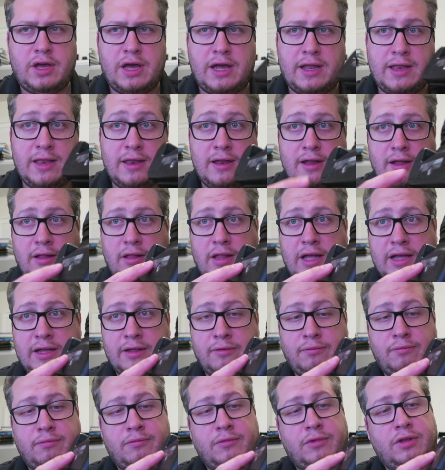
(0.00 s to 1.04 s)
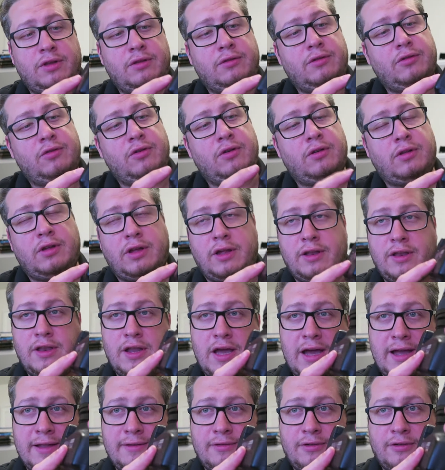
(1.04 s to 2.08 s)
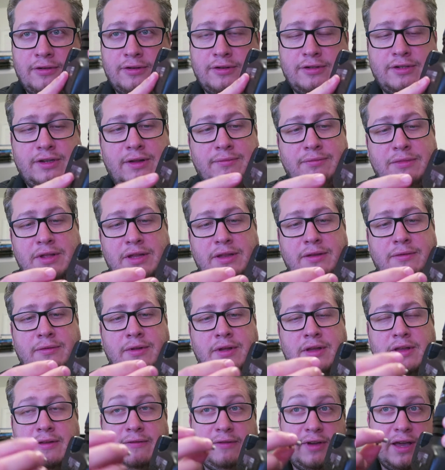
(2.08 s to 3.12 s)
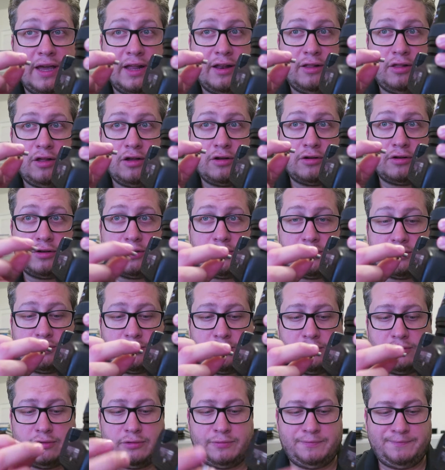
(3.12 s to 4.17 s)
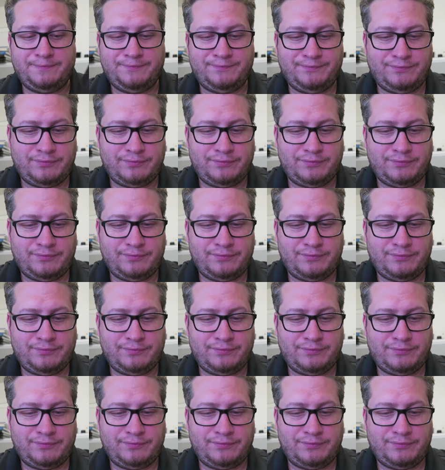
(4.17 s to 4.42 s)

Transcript: a, a like a do a, a, nut or something. I had a longer screw,